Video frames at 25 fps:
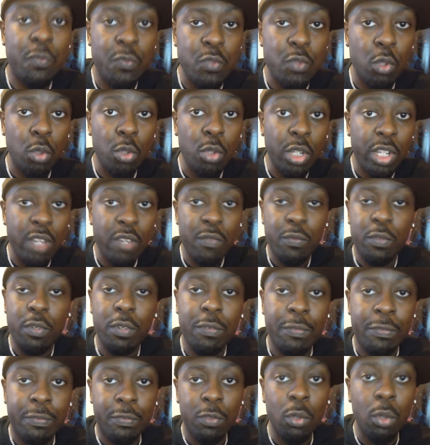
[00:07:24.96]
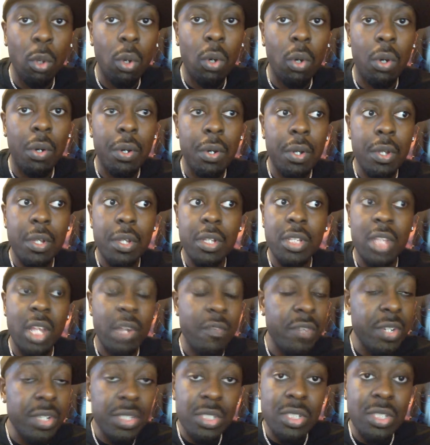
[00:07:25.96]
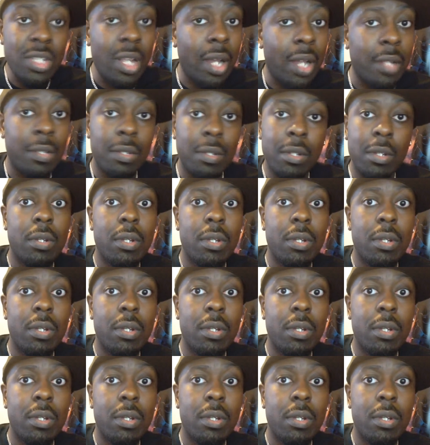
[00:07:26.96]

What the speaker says: You're looking for a flaw, there is none.